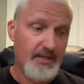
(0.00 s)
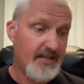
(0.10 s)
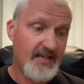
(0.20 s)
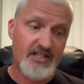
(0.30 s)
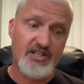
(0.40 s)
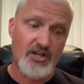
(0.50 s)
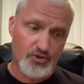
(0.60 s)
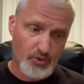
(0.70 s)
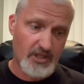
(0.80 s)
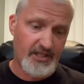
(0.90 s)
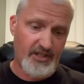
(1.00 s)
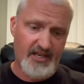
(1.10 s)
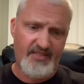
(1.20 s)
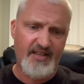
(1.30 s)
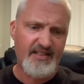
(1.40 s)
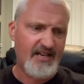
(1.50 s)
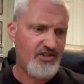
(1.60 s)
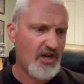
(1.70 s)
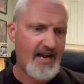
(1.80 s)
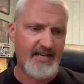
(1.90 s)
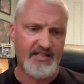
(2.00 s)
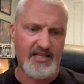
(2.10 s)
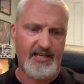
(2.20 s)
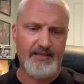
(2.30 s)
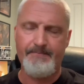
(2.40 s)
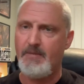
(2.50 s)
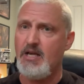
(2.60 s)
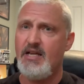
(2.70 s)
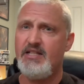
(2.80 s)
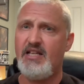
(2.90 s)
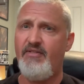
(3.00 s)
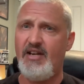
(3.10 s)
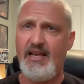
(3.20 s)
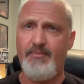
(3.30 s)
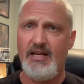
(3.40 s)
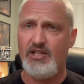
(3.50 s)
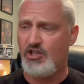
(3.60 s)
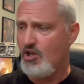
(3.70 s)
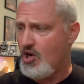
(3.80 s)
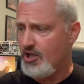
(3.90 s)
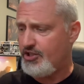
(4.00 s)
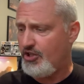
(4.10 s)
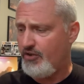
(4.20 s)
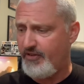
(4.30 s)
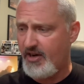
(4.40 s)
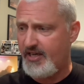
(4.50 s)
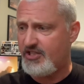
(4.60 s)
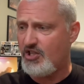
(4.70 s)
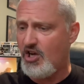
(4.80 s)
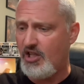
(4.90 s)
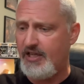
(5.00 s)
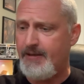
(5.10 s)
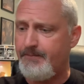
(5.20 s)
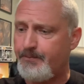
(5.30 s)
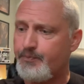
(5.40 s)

It sounds really good. I think that track is like Seven, eight minutes long too. Very solid.